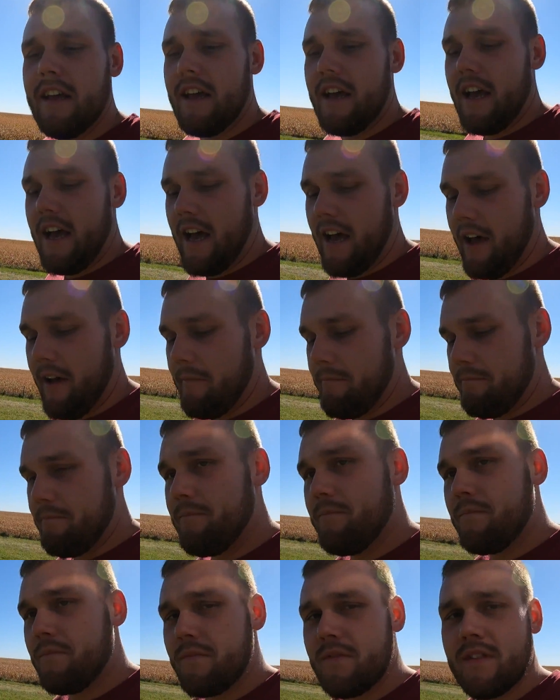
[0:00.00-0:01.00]

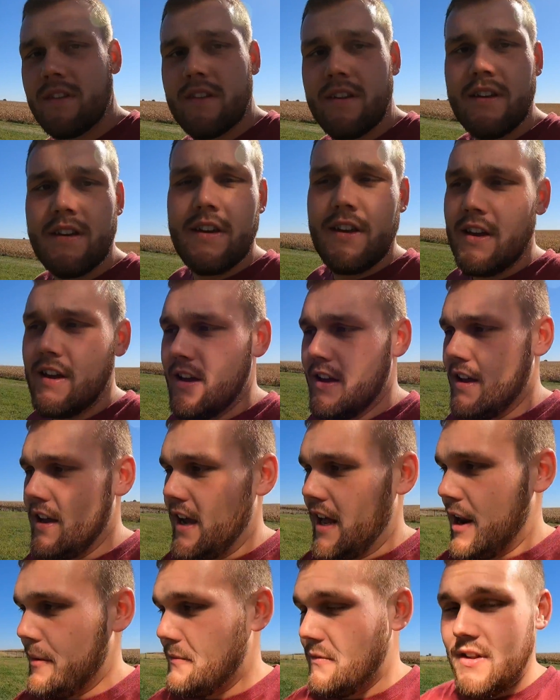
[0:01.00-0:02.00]
And
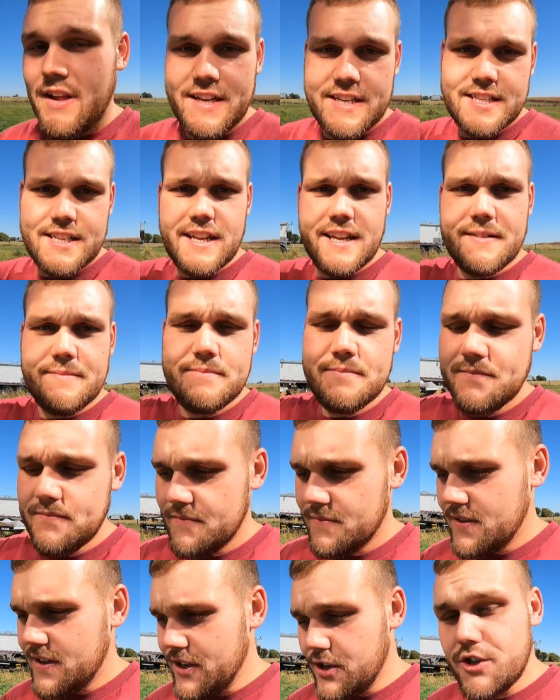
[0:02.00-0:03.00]
I'm, like I said,
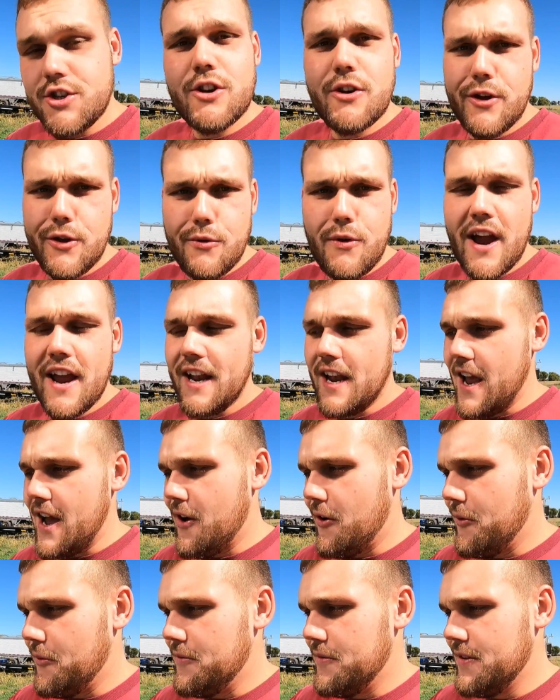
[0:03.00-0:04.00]
gonna show you right now